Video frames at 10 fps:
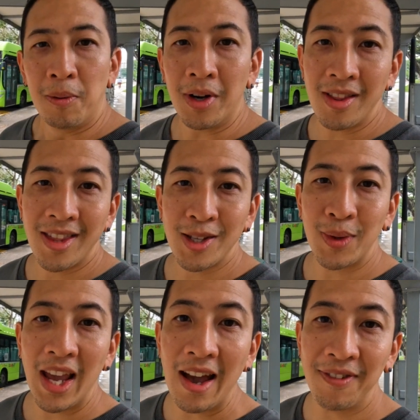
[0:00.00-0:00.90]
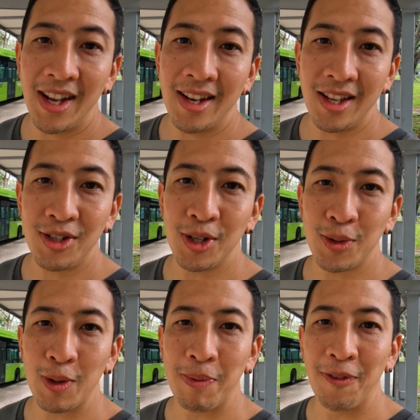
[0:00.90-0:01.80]
One of the things we haven't had
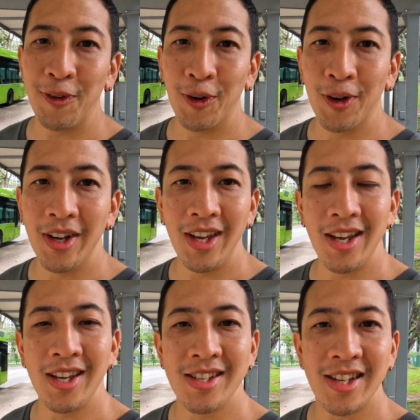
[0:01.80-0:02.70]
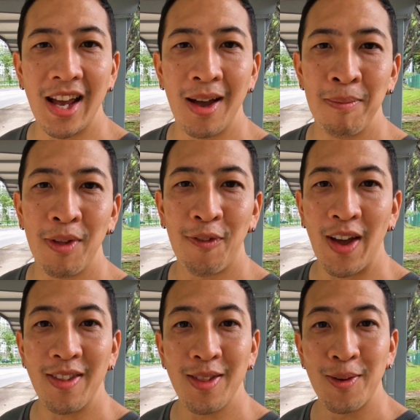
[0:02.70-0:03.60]
issues with before is the
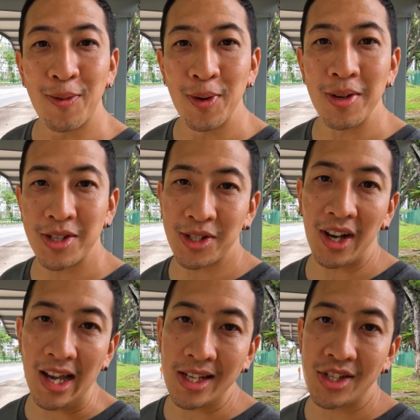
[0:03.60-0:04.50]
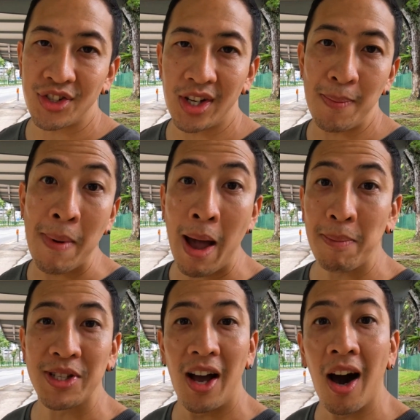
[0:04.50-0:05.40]
fact that the routes.sg
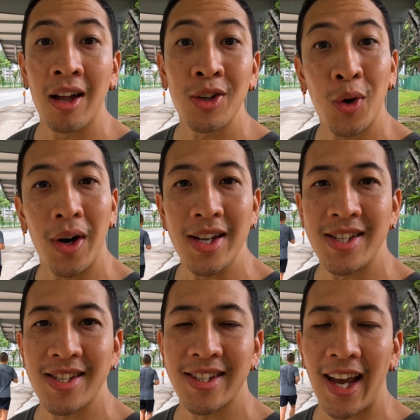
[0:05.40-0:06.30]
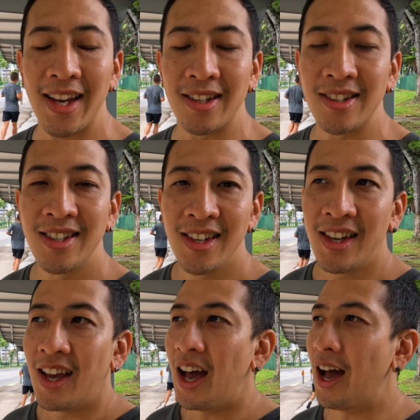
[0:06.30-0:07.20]
maps aren't quite to scale.
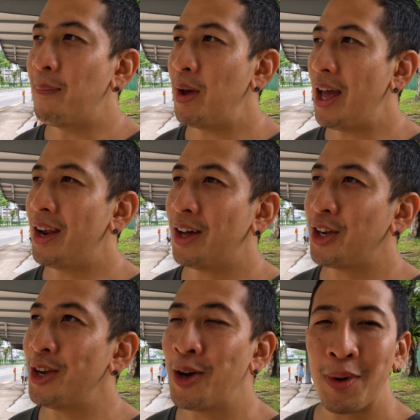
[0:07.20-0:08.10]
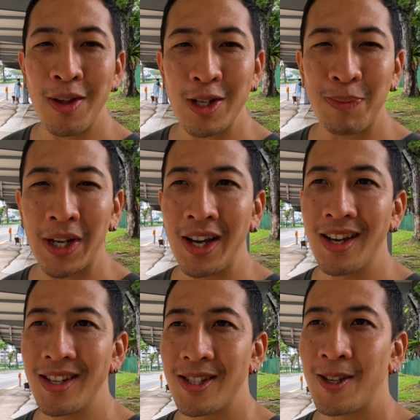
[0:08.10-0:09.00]
And I don't know whether it's
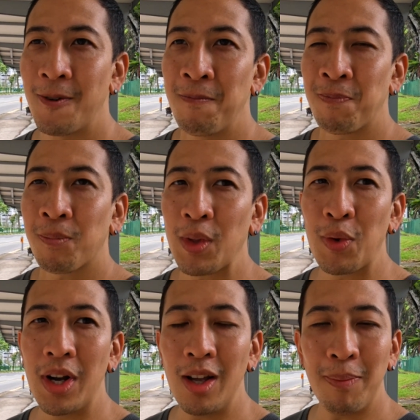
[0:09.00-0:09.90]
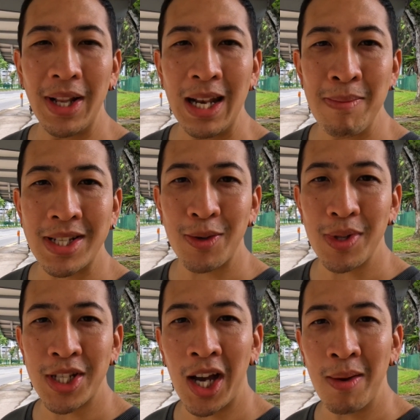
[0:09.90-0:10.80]
because we're a little bit limited
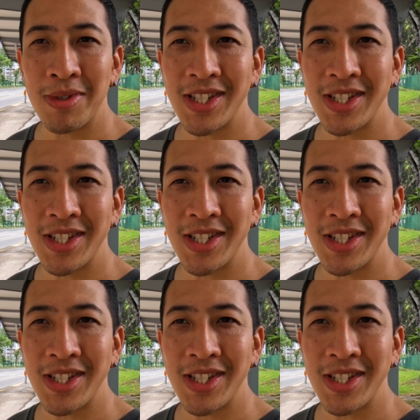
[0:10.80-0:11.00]
with time